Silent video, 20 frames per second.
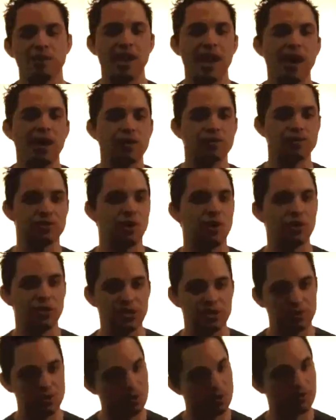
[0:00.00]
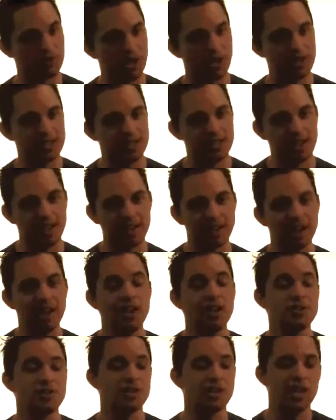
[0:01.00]
that would house all this sort of content.
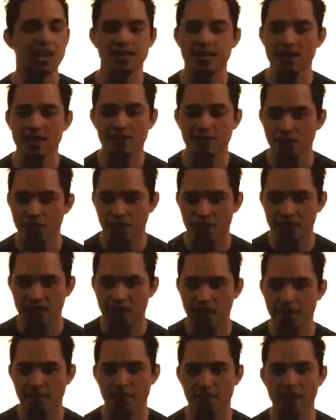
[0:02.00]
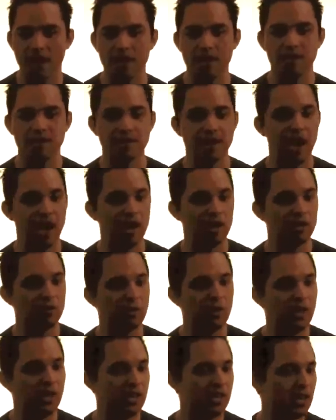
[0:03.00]
So the idea for it came in
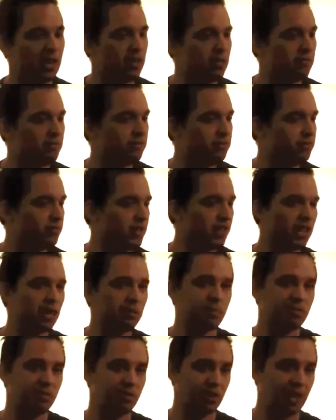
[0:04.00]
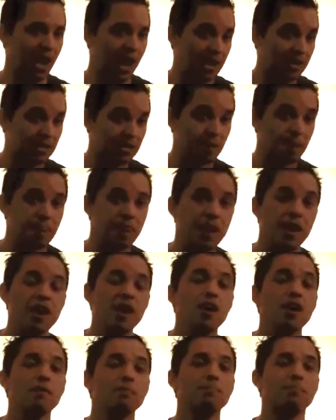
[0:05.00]
Halloween of the year before last.
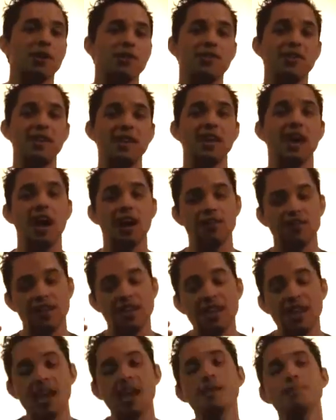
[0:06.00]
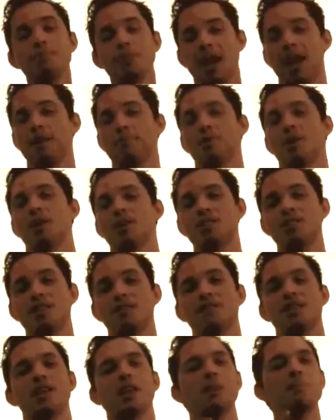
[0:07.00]
But the, the name Black Box
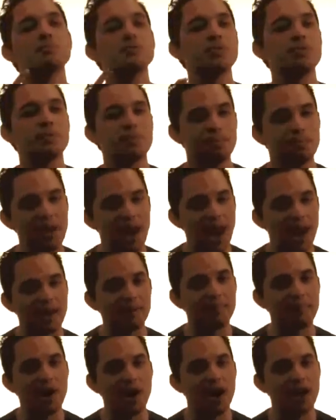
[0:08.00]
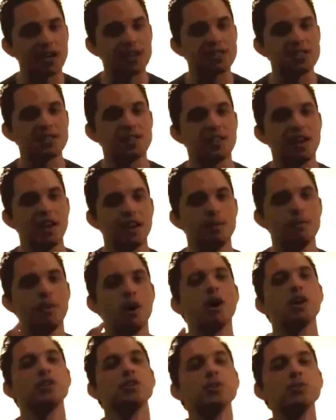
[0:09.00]
T V comes from the black box
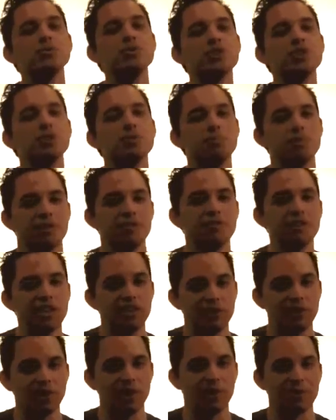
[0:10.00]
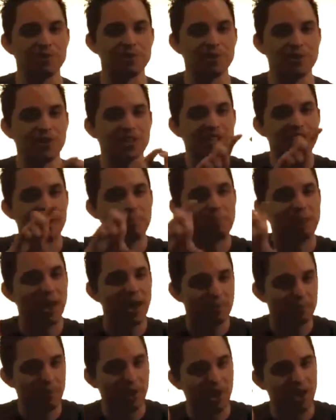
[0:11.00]
um, on YouTube when the video loads, so you get that
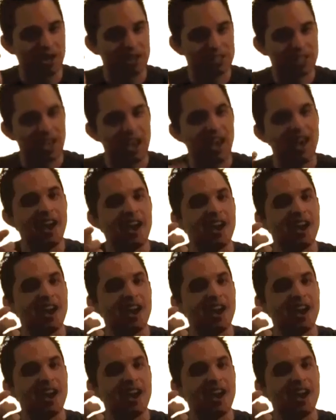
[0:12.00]
black box.